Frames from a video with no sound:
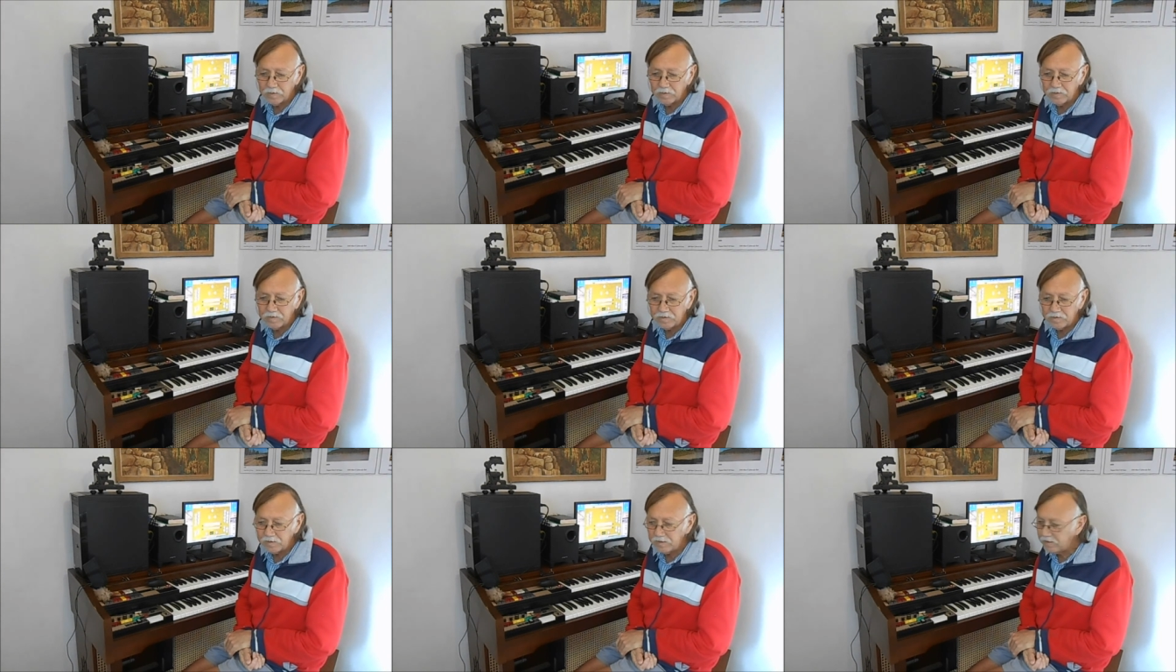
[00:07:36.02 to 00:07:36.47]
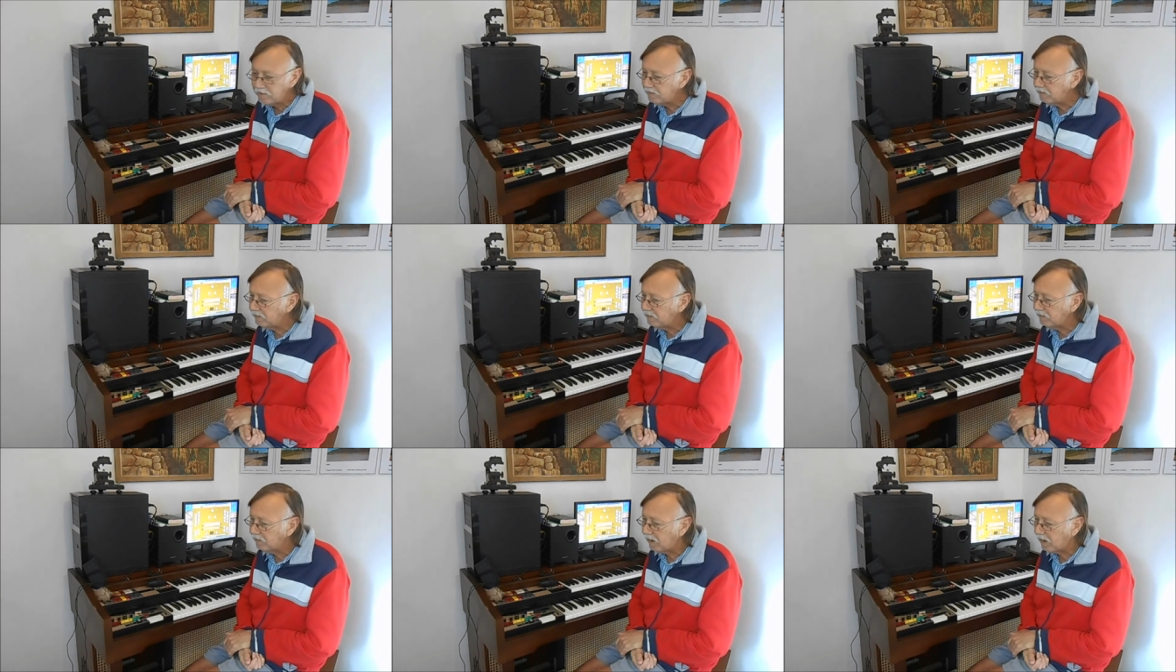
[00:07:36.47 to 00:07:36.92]

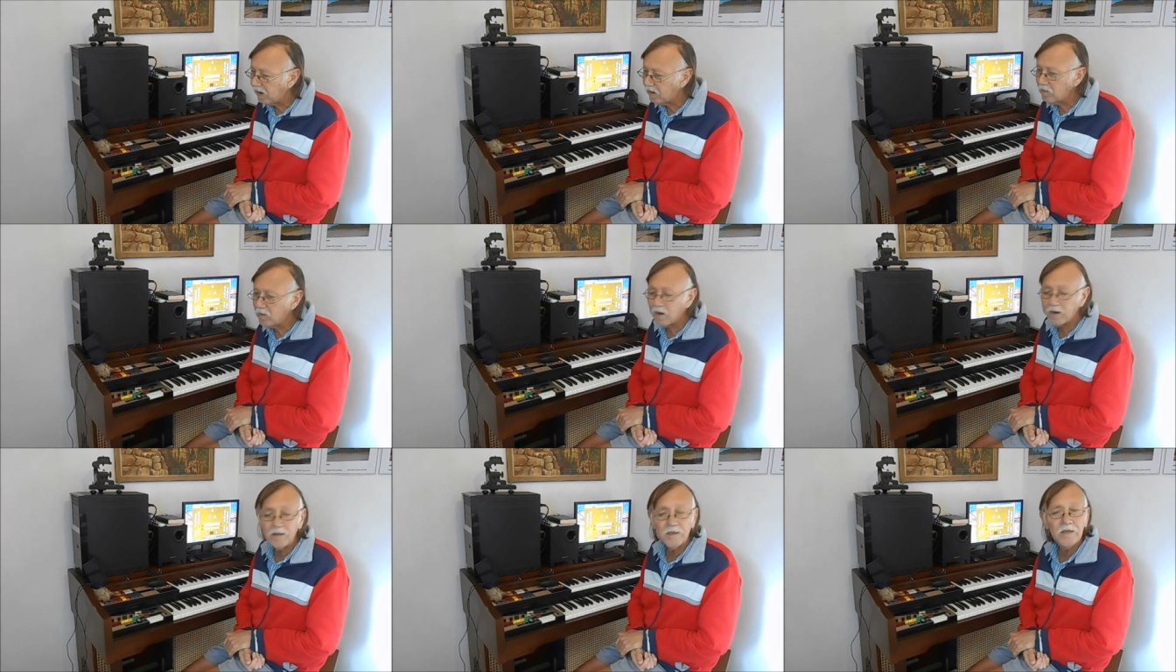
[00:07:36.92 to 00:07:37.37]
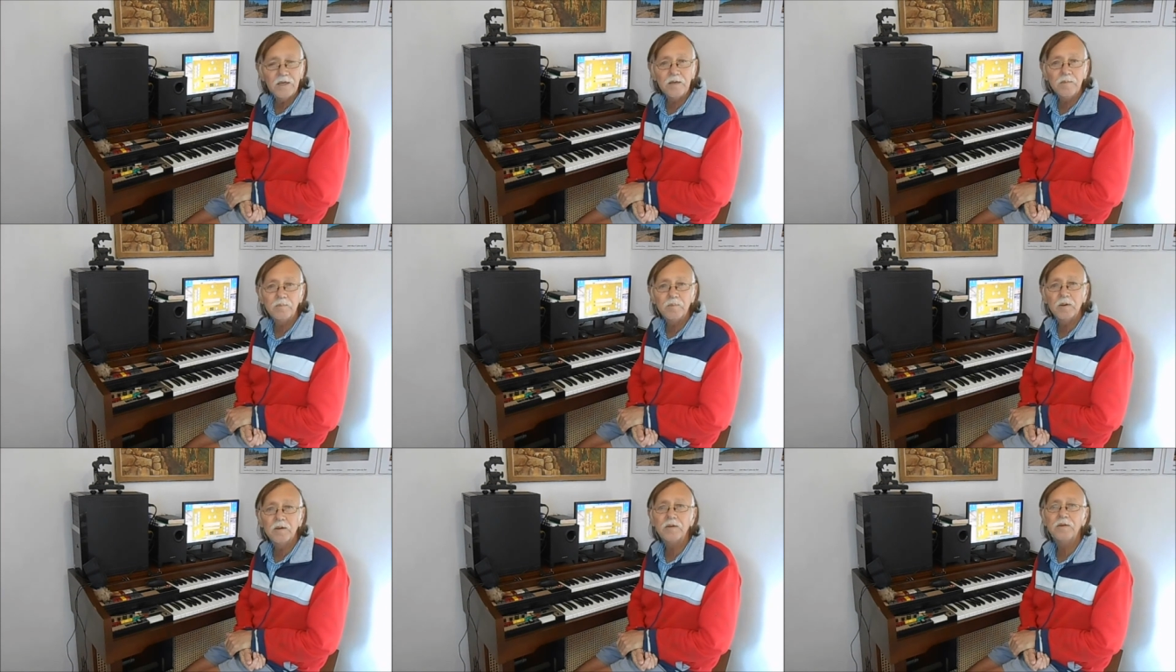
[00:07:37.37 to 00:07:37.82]
see how I
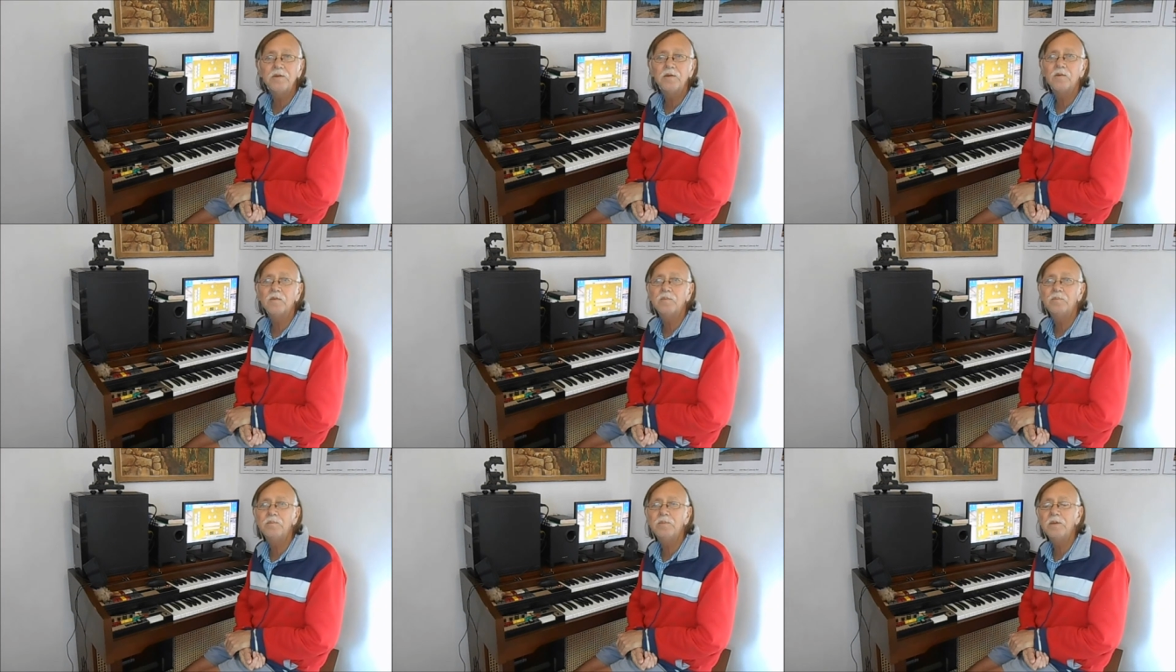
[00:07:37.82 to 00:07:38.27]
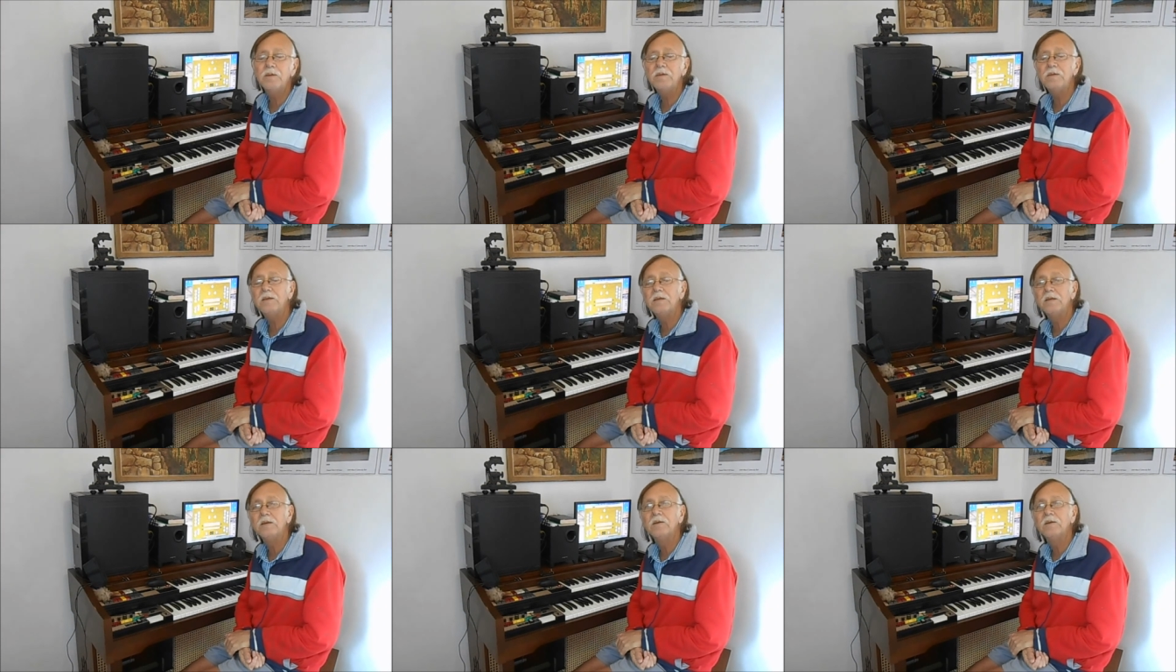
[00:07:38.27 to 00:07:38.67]
keep myself busy.